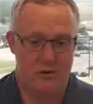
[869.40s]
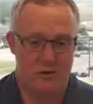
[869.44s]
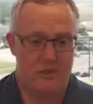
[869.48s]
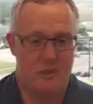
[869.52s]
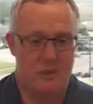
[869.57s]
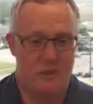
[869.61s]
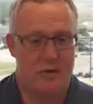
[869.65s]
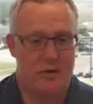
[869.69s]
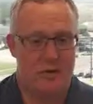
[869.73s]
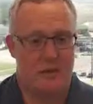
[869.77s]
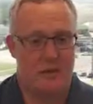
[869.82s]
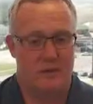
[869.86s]
no
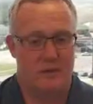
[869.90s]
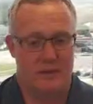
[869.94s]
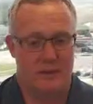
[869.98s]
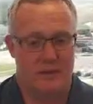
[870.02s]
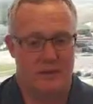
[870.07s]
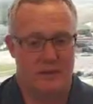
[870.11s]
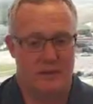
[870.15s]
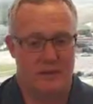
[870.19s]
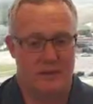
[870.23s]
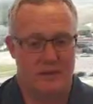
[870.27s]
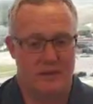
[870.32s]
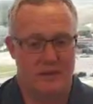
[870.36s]
doubt
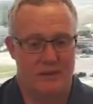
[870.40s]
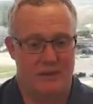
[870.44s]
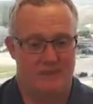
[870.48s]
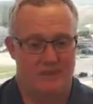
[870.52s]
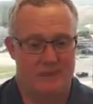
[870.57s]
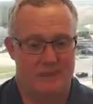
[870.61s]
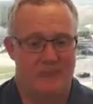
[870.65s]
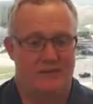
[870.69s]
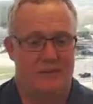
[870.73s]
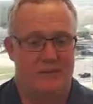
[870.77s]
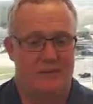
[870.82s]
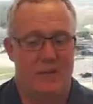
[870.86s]
that
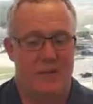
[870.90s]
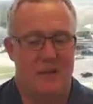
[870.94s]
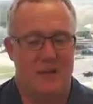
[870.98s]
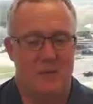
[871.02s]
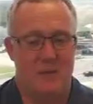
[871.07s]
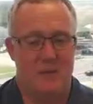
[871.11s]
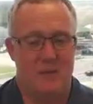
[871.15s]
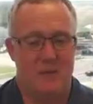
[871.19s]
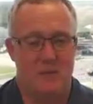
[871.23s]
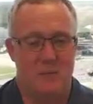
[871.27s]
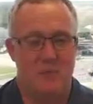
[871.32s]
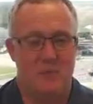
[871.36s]
flying
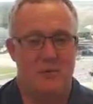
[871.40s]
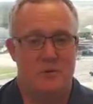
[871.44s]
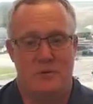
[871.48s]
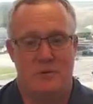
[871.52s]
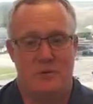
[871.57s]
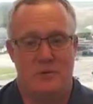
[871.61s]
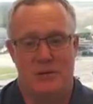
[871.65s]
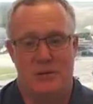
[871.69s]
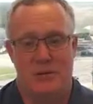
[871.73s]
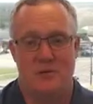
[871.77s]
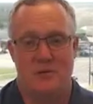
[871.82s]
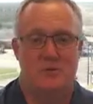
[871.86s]
the cheapest
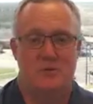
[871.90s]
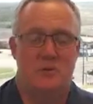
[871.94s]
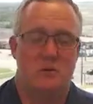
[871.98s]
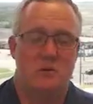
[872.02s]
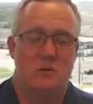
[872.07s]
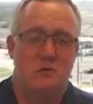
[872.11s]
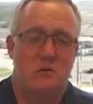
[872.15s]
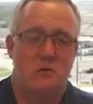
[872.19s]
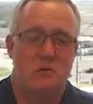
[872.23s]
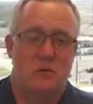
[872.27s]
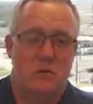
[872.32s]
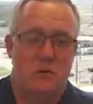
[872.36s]
days,
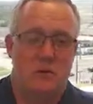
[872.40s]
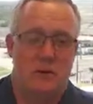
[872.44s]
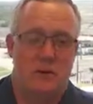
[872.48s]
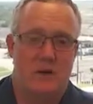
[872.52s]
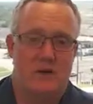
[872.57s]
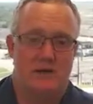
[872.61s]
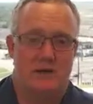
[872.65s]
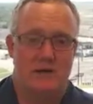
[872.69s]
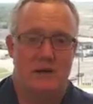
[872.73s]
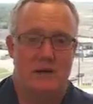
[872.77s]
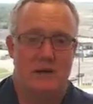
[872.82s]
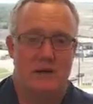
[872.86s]
Tuesday,
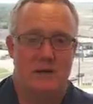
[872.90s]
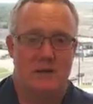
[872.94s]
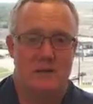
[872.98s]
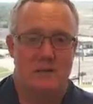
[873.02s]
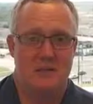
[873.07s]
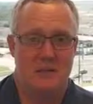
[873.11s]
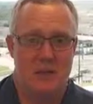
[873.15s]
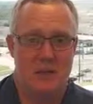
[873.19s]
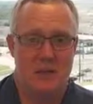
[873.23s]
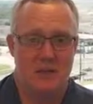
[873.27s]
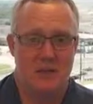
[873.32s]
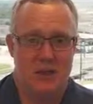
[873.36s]
Wednesday, and
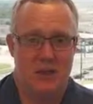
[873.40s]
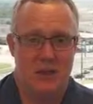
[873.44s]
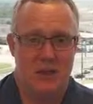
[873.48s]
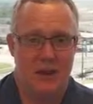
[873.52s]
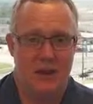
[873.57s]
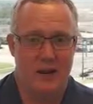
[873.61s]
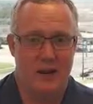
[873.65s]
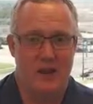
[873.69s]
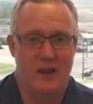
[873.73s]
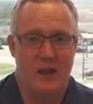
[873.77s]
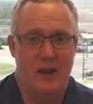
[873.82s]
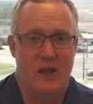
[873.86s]

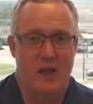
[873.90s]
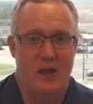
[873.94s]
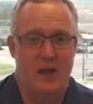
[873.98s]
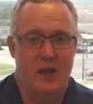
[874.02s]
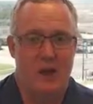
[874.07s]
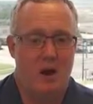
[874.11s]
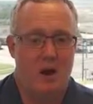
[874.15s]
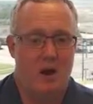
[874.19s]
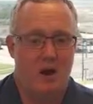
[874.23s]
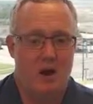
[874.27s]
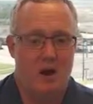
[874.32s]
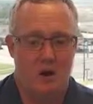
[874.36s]
Saturday,
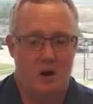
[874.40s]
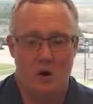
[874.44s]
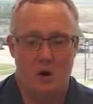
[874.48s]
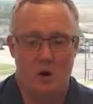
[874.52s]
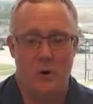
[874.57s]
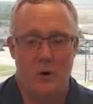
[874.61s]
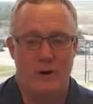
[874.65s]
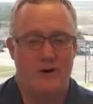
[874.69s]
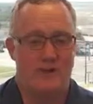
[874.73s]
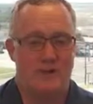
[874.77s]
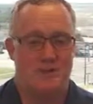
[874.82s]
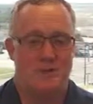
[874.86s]
are
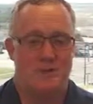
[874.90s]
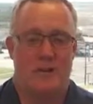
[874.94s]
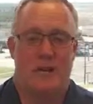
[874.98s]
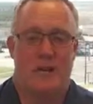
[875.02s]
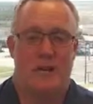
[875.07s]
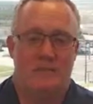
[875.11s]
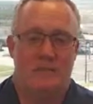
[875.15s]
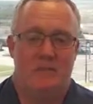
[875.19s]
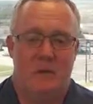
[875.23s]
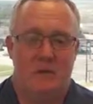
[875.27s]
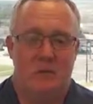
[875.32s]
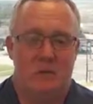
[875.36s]
going to
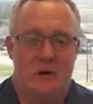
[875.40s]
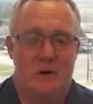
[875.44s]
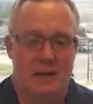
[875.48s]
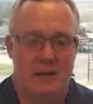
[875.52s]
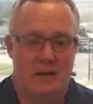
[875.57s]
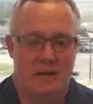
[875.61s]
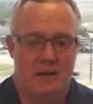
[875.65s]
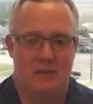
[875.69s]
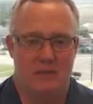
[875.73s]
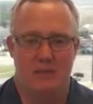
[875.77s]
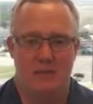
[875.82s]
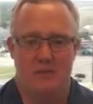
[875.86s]
save you
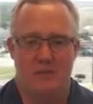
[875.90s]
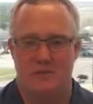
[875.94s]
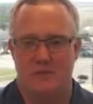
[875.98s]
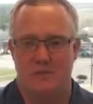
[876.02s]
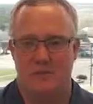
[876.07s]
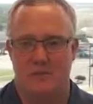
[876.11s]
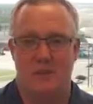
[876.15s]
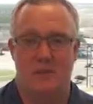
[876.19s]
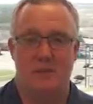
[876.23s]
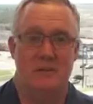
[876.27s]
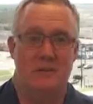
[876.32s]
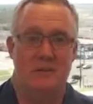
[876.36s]
money.
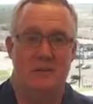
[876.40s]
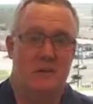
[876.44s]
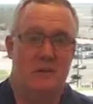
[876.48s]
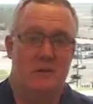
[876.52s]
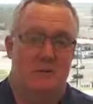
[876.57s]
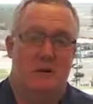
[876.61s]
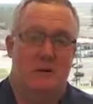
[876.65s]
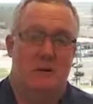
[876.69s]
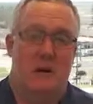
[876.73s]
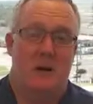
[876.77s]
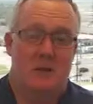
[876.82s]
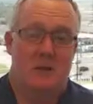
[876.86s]
There's even
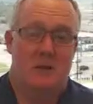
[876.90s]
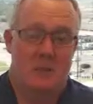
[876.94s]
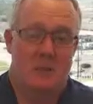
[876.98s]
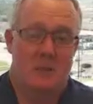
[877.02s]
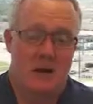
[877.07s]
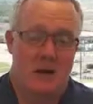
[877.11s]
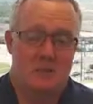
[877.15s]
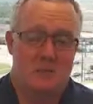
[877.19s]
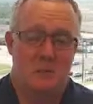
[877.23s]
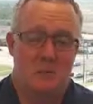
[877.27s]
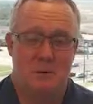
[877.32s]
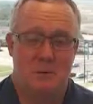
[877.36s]
the
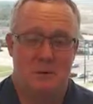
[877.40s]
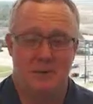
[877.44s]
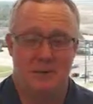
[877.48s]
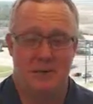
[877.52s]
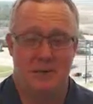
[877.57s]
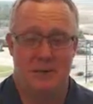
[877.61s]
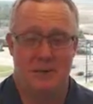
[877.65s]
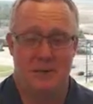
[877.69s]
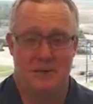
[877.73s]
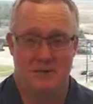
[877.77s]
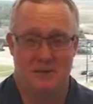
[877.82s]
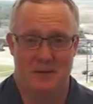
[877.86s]

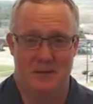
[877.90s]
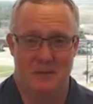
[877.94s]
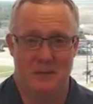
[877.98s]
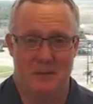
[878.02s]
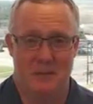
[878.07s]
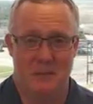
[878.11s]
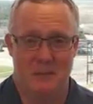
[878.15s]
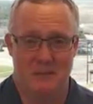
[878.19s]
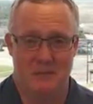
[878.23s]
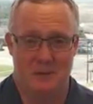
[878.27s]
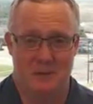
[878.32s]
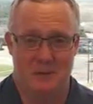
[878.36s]
possibility of an
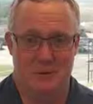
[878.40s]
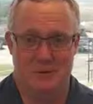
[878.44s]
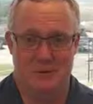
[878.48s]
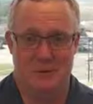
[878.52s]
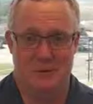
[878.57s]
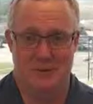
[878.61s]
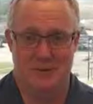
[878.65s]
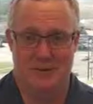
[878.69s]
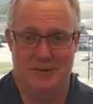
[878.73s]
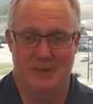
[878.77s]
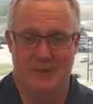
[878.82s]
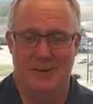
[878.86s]
empty middle
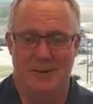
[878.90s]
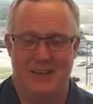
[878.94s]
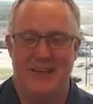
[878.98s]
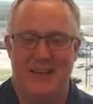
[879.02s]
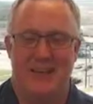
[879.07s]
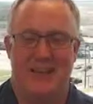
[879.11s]
seat.